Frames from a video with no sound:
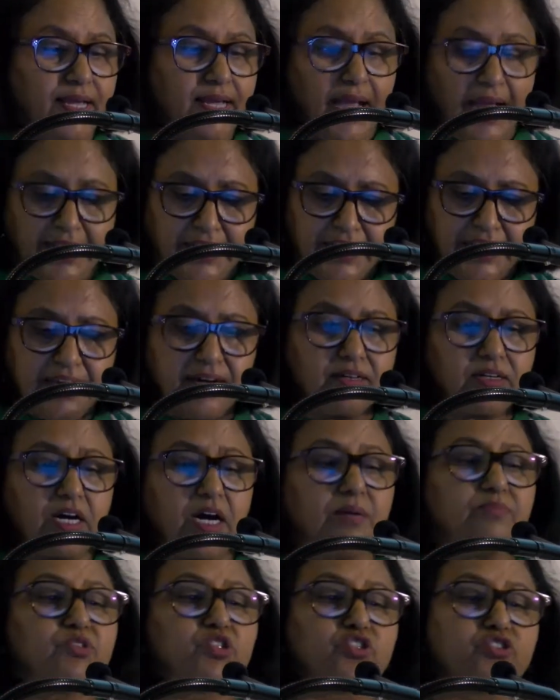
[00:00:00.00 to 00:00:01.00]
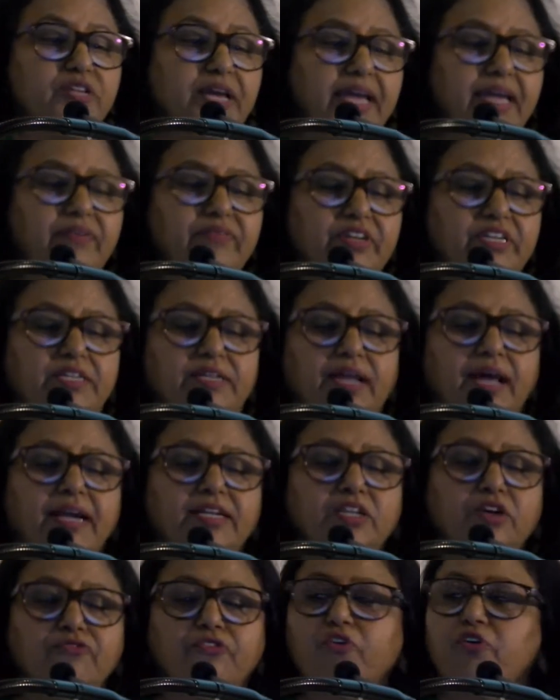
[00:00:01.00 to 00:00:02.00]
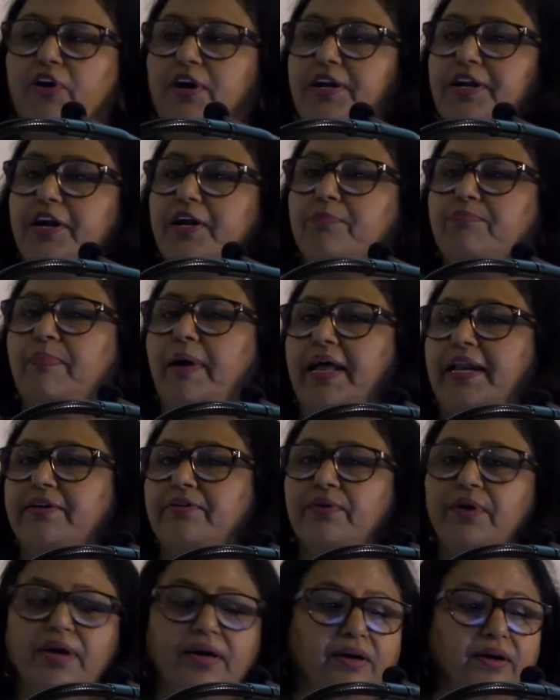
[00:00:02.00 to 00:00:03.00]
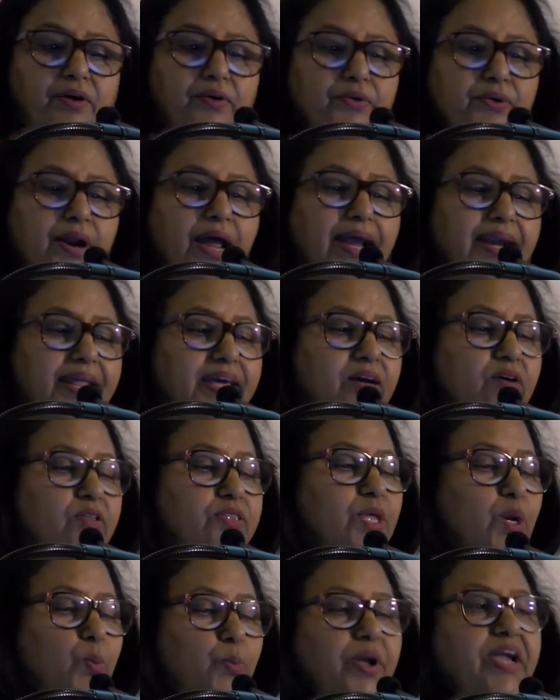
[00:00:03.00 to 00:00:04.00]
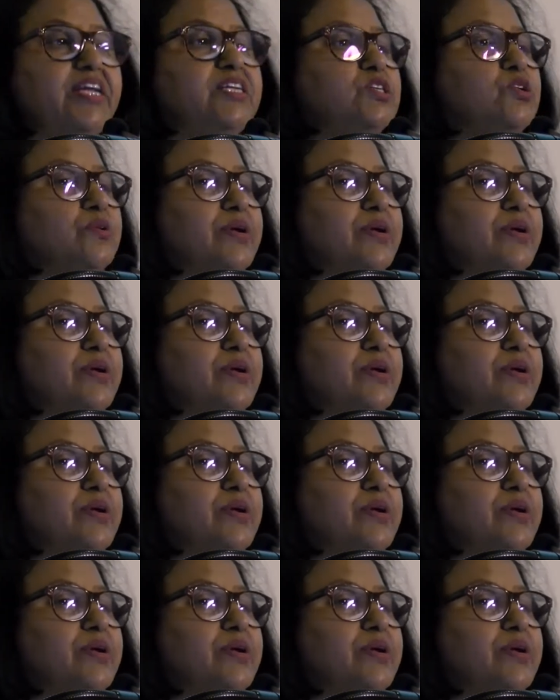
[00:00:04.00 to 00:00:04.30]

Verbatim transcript: And here comes David and the 400 men riding on their way to